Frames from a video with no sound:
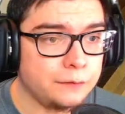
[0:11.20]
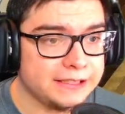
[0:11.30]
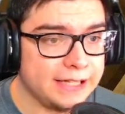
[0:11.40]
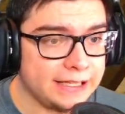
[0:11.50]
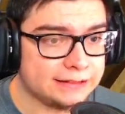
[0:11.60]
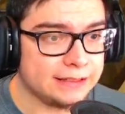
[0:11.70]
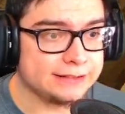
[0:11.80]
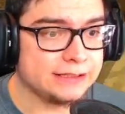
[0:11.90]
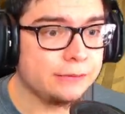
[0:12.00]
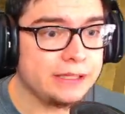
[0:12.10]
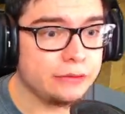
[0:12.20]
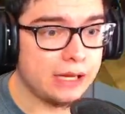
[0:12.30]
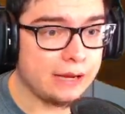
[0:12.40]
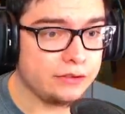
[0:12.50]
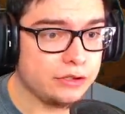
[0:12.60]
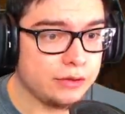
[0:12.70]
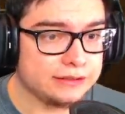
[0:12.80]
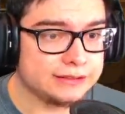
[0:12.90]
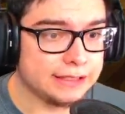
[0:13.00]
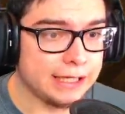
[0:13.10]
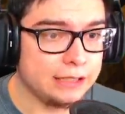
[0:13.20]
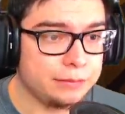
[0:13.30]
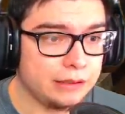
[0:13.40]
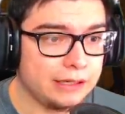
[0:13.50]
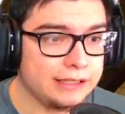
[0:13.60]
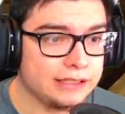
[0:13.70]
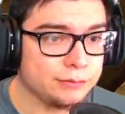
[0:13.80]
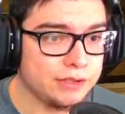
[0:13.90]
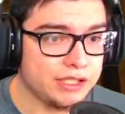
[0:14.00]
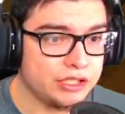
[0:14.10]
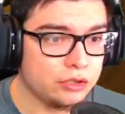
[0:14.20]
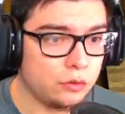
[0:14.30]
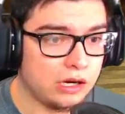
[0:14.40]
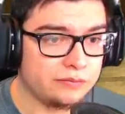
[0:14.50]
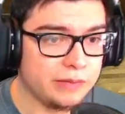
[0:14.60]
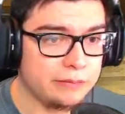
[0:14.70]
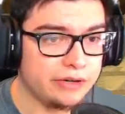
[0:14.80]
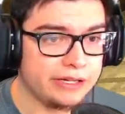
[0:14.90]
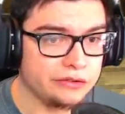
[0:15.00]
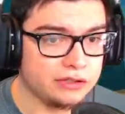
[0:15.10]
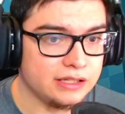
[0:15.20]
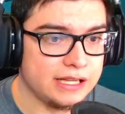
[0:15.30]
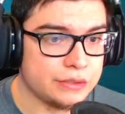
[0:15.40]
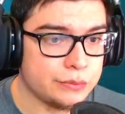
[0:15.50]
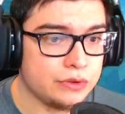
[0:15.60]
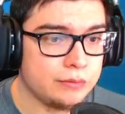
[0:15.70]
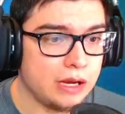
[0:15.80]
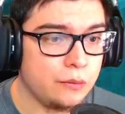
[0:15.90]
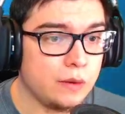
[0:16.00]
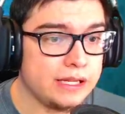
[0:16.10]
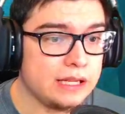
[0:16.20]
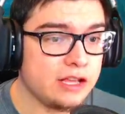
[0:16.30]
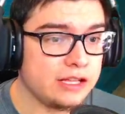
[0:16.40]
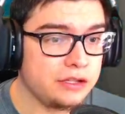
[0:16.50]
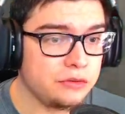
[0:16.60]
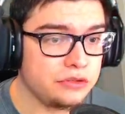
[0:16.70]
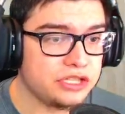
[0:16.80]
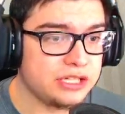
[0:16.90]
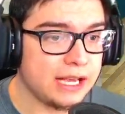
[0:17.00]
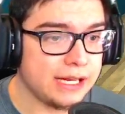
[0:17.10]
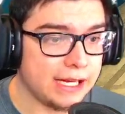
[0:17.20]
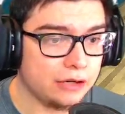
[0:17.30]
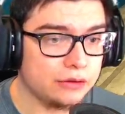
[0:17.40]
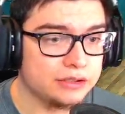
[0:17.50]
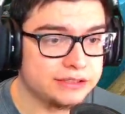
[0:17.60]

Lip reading: for today's lesson, we do have to go outside, but I just want to show off my brand new classroom. I want to give a huge shout out